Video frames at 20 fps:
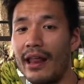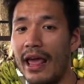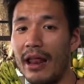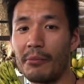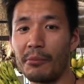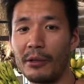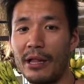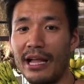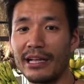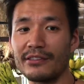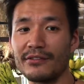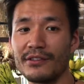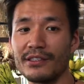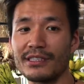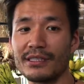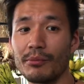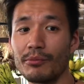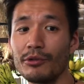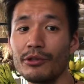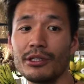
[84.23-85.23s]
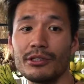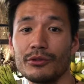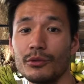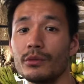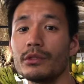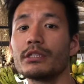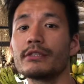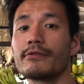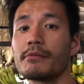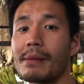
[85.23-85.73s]
animal activist. I'm really
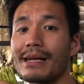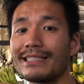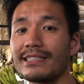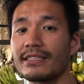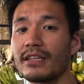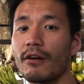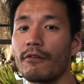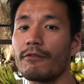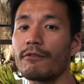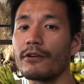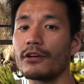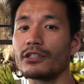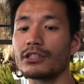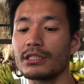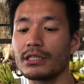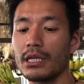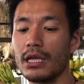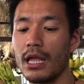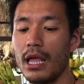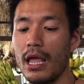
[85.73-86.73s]
doing this for myself first.